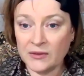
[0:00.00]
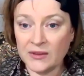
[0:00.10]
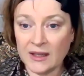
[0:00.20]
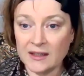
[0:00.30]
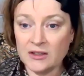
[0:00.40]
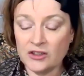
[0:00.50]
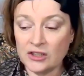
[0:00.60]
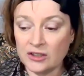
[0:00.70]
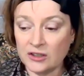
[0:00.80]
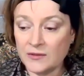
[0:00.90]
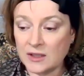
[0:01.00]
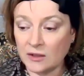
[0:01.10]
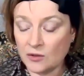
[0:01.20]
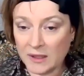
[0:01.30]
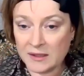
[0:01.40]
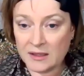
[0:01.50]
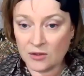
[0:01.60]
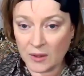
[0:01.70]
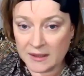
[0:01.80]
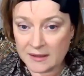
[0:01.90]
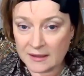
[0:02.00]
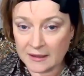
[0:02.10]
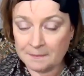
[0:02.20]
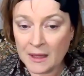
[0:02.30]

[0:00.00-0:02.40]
the energy shifts in 2020.